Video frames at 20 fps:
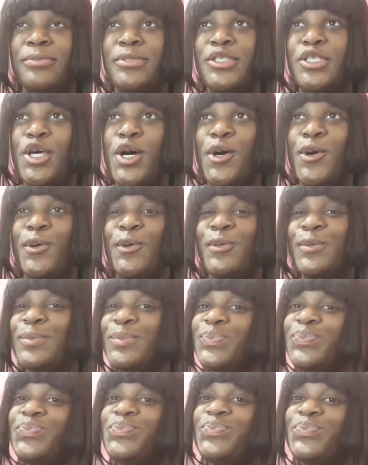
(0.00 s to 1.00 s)

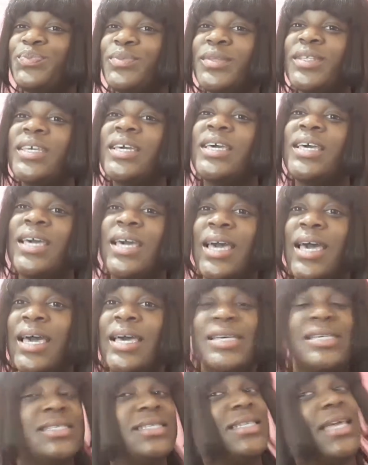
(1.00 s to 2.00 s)
So
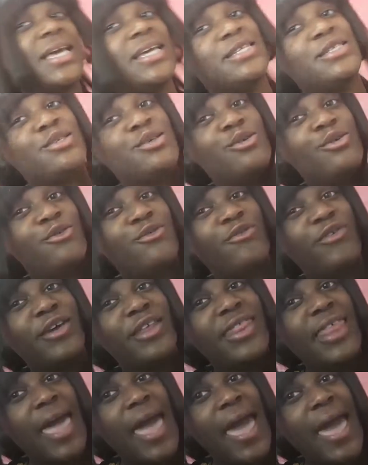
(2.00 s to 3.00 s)
stay tuned
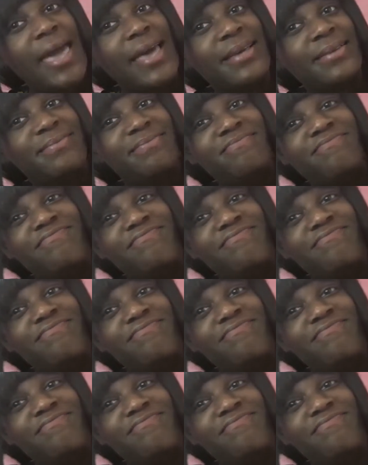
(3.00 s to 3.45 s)
for that.